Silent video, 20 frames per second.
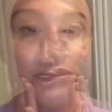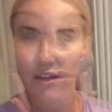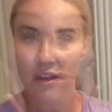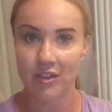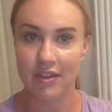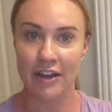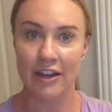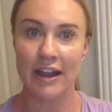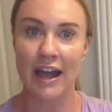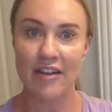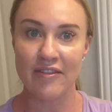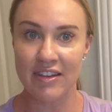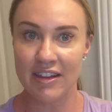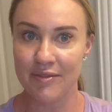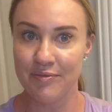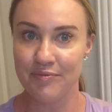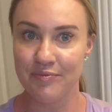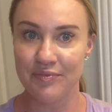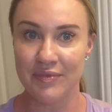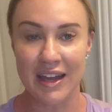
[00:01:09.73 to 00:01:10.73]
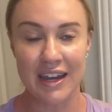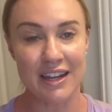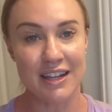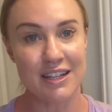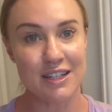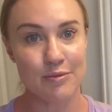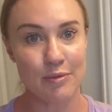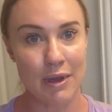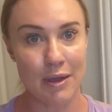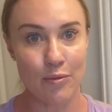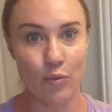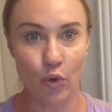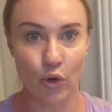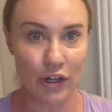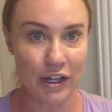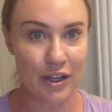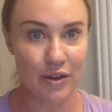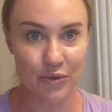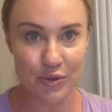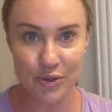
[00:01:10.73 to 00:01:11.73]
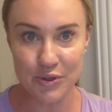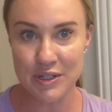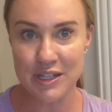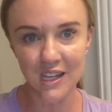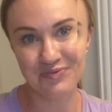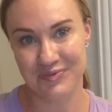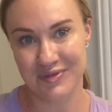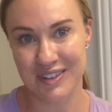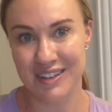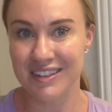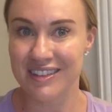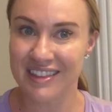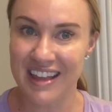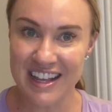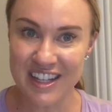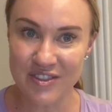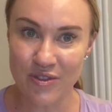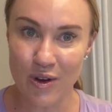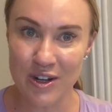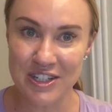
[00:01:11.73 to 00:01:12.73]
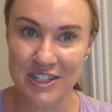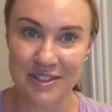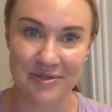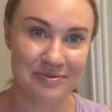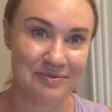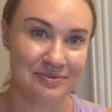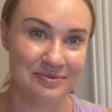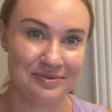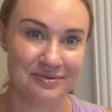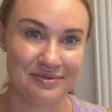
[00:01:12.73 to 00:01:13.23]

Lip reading: There you have it. That is my morning routine. Thanks for watching.